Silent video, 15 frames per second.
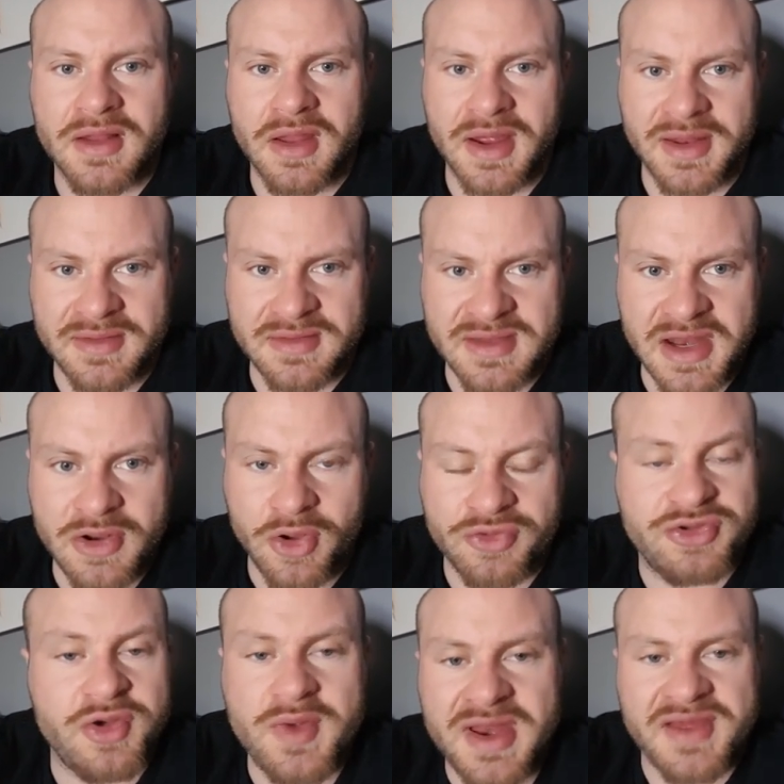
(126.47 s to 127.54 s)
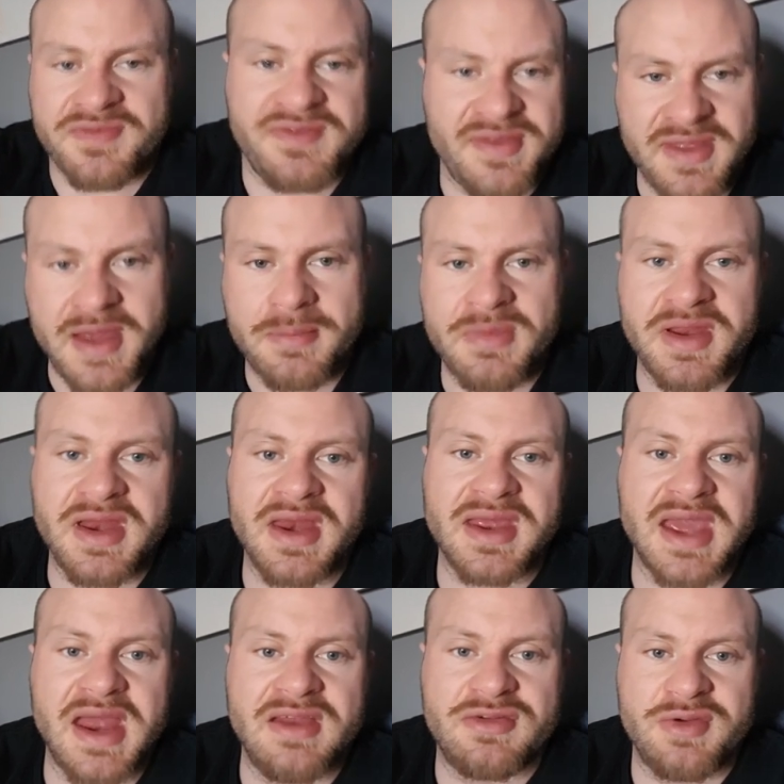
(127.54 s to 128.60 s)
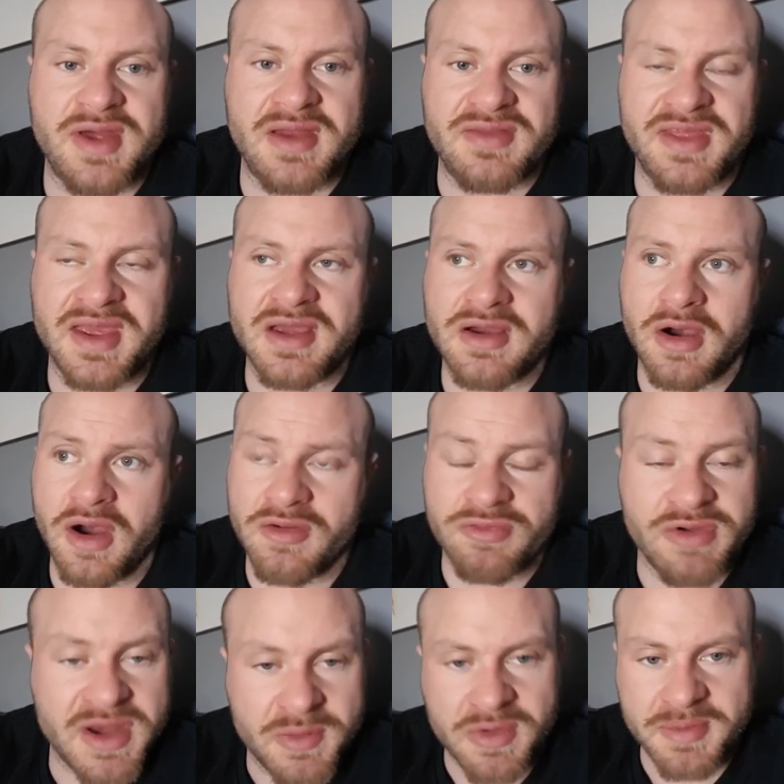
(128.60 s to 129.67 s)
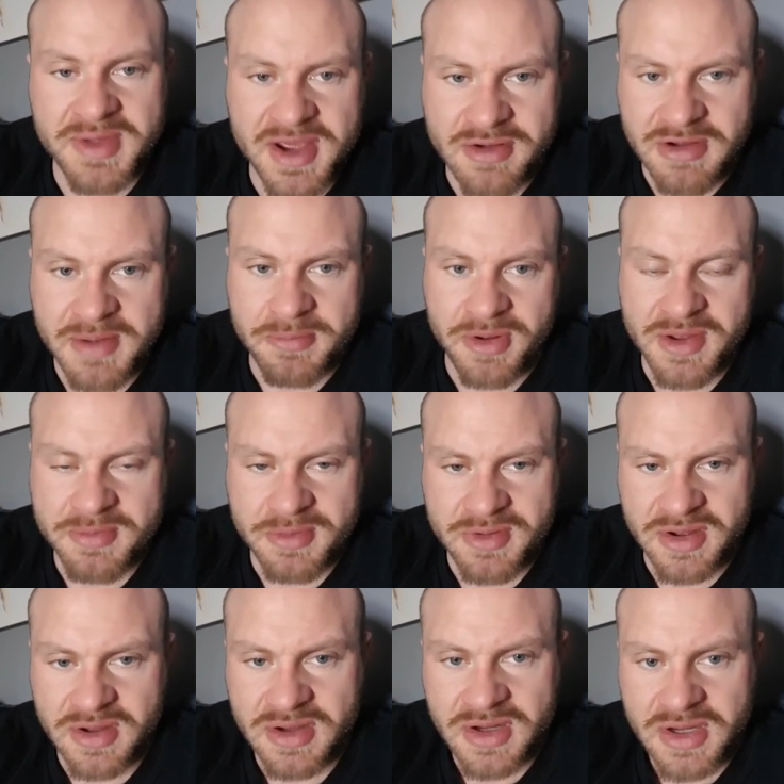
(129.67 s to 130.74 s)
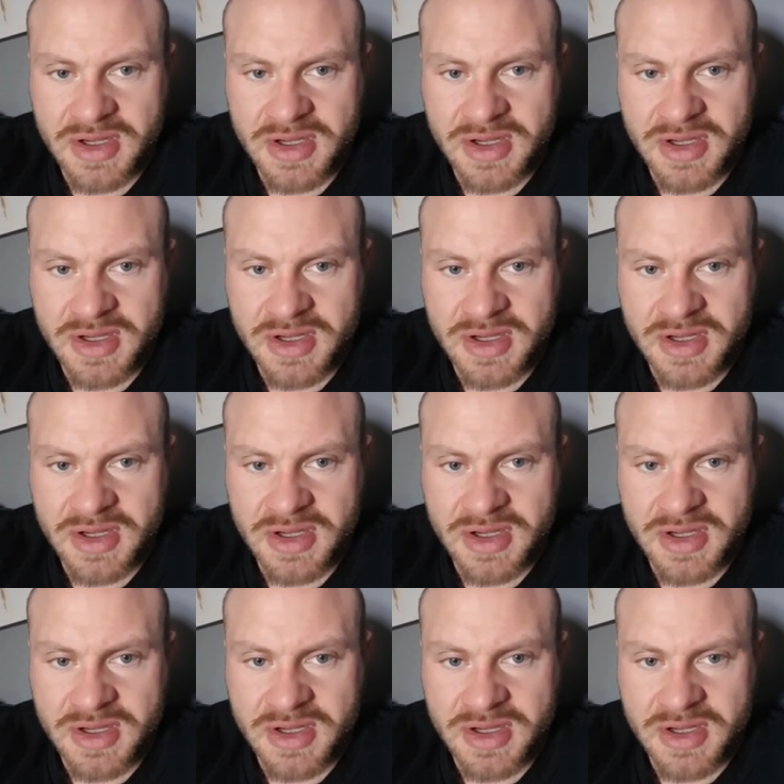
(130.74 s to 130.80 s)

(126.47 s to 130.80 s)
Like, they're not doing it for them. They didn't get into it and think, oh, I really want to be a great bodybuilder.